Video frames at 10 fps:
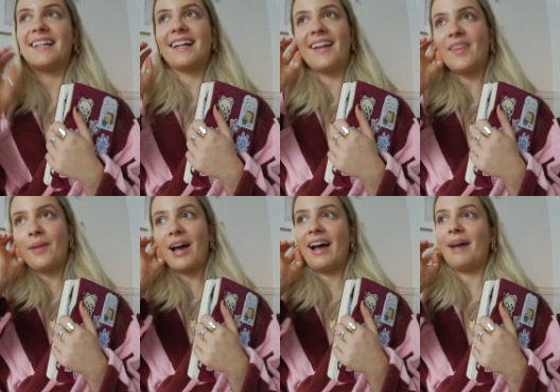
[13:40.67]
can cut them
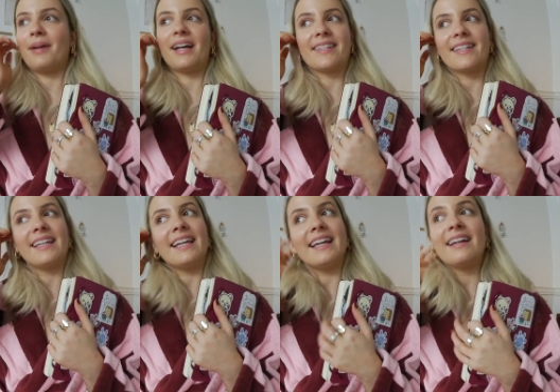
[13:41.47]
out
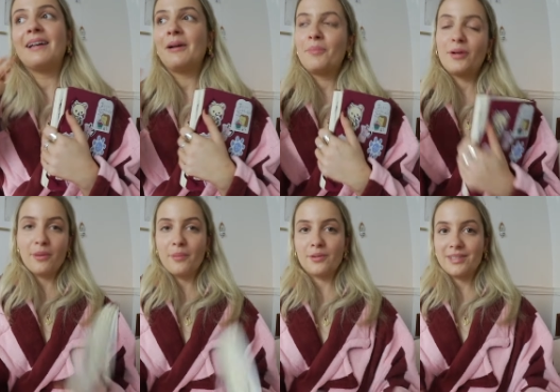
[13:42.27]
haphazardly, put
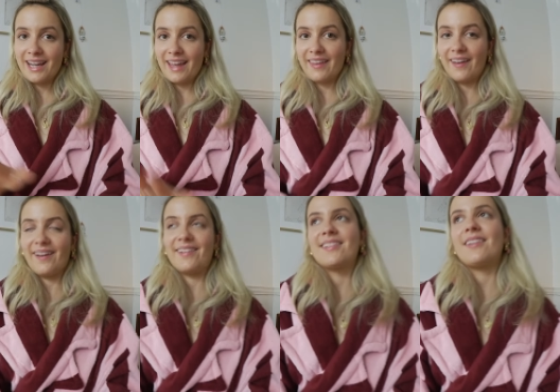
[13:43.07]
them all together
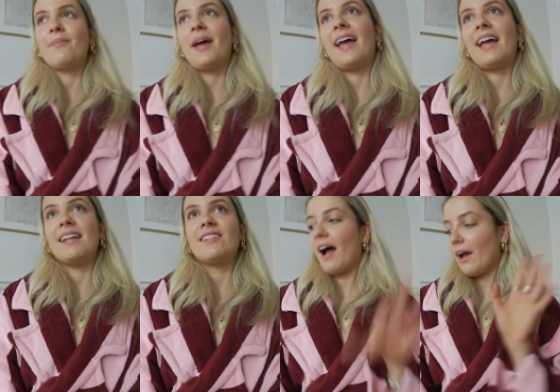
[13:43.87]
onto the
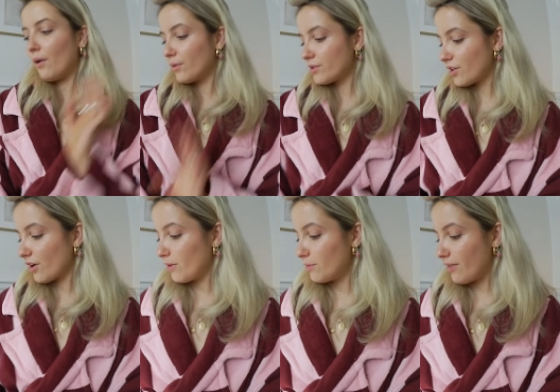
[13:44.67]
page. I
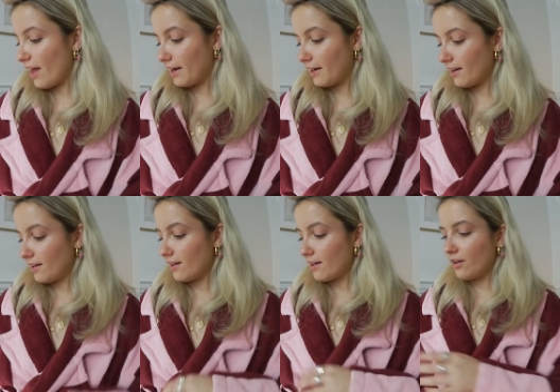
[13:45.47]
also will then
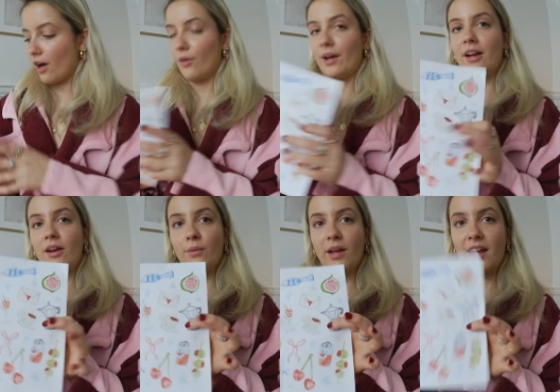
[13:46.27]
go
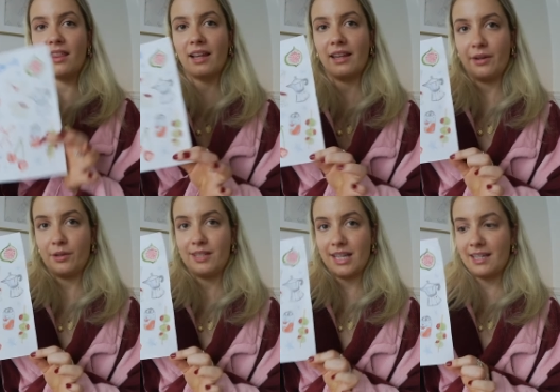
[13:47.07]
in with
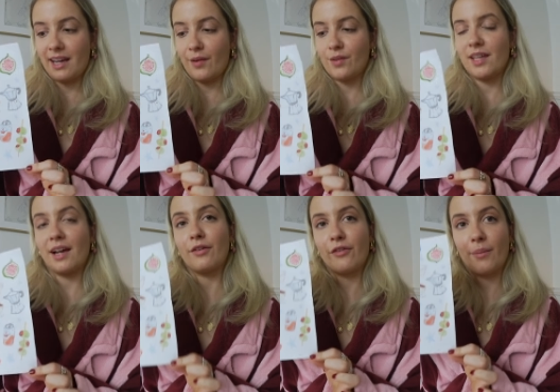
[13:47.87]
little details
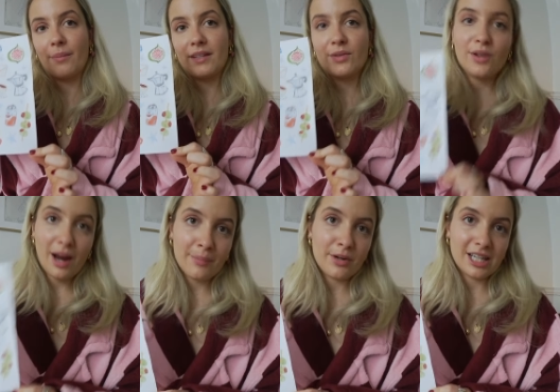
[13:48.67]
like from this
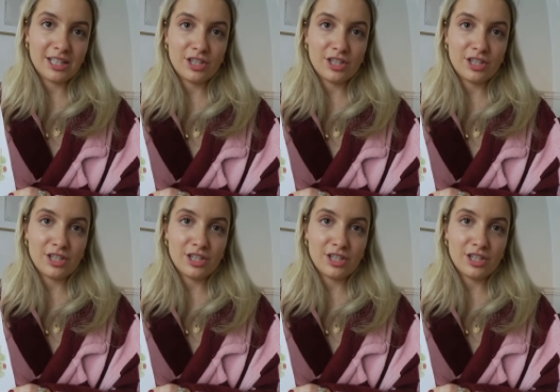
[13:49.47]
scrapbooking